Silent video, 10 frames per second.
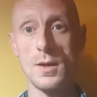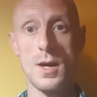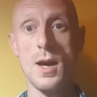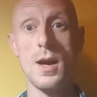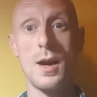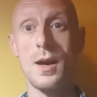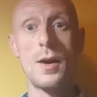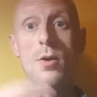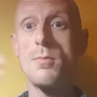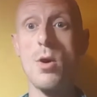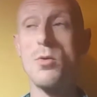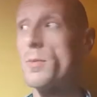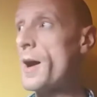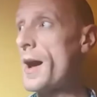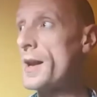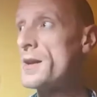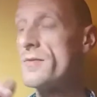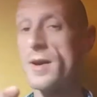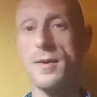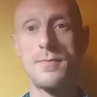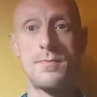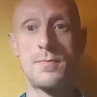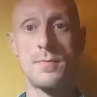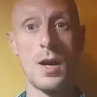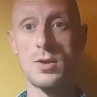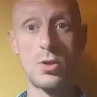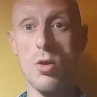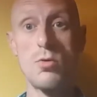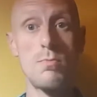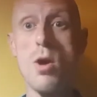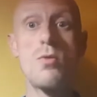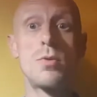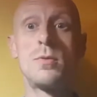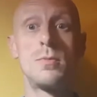Yeah, I don't moan about any of it. I don't moan.